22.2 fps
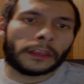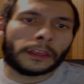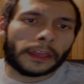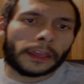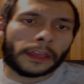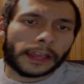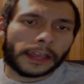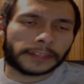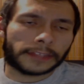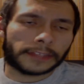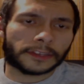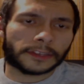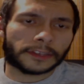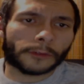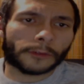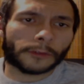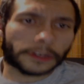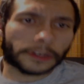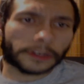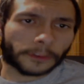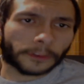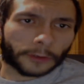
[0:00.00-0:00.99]
And so
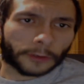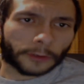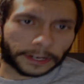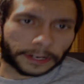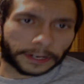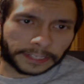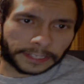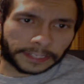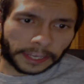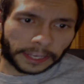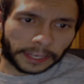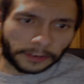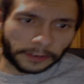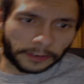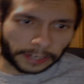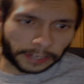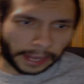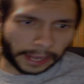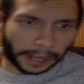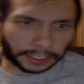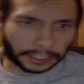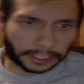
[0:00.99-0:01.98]
one of the works that you could
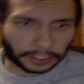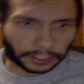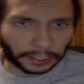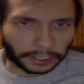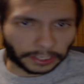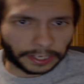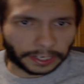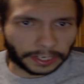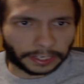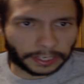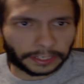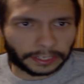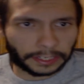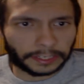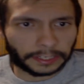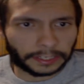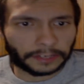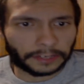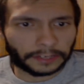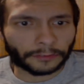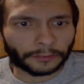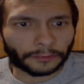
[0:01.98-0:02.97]
actually
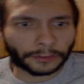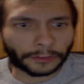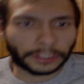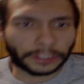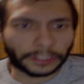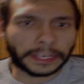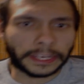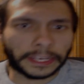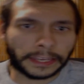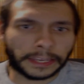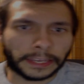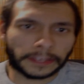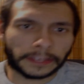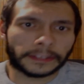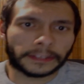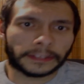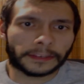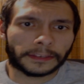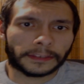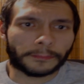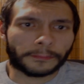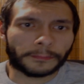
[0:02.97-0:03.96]
really
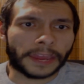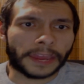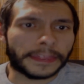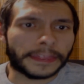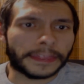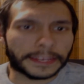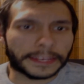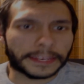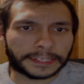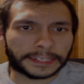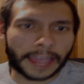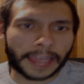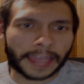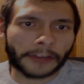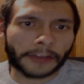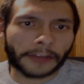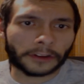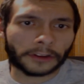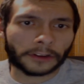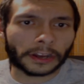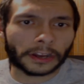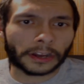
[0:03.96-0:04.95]
pin this
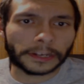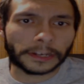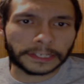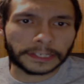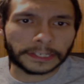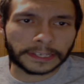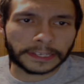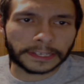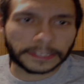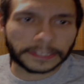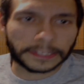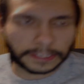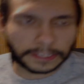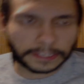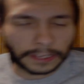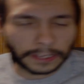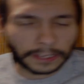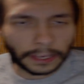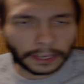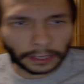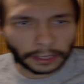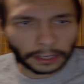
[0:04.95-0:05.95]
down on is his
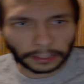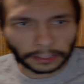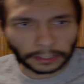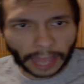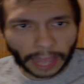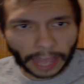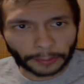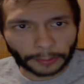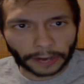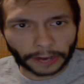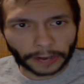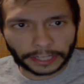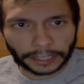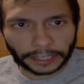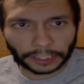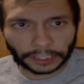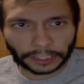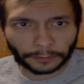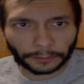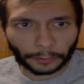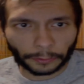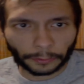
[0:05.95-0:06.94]

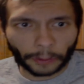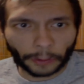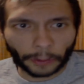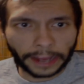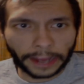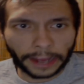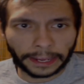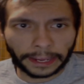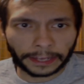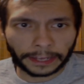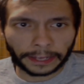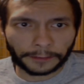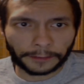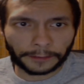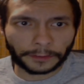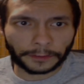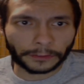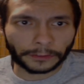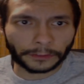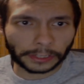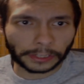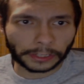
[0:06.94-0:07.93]
collaboration with Whitehead, if
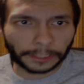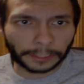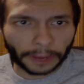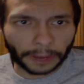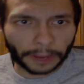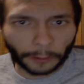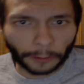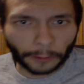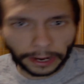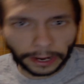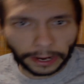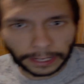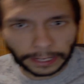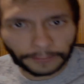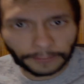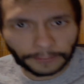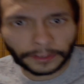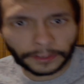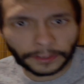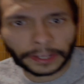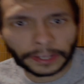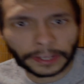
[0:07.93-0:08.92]
you looked at my Whitehead
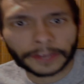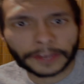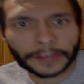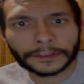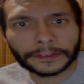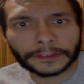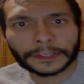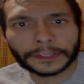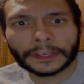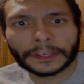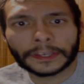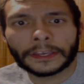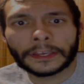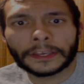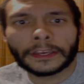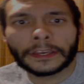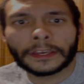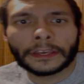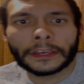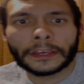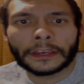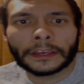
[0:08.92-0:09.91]
videos.
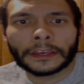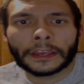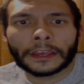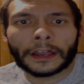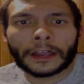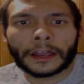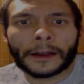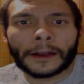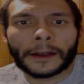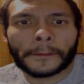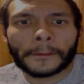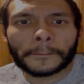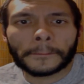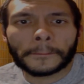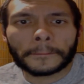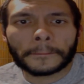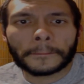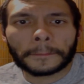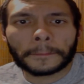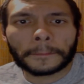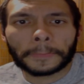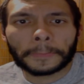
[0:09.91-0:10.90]
And
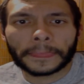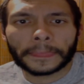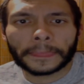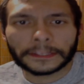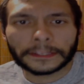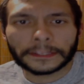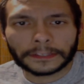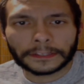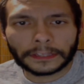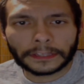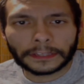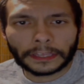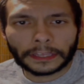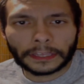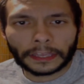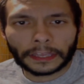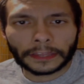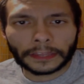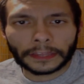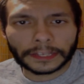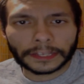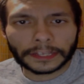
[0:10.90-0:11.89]

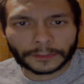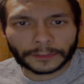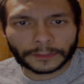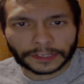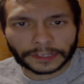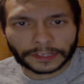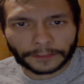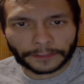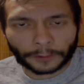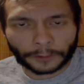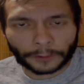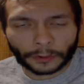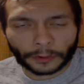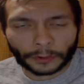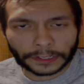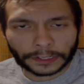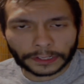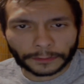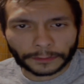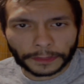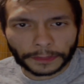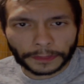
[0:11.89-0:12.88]
this was, of
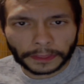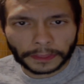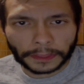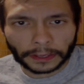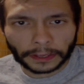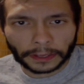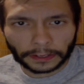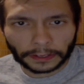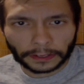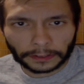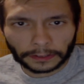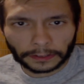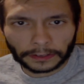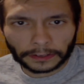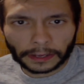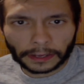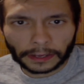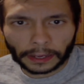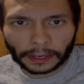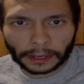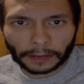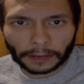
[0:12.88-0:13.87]
course, with the
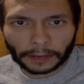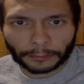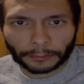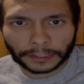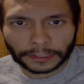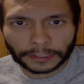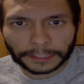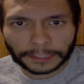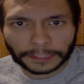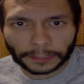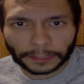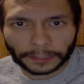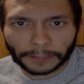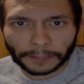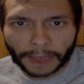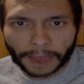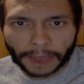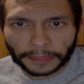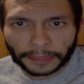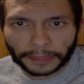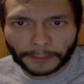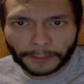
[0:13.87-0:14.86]
Principia
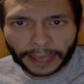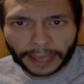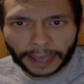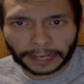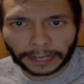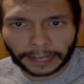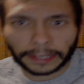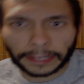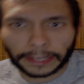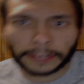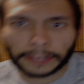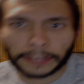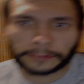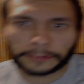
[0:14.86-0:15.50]
Mathematica,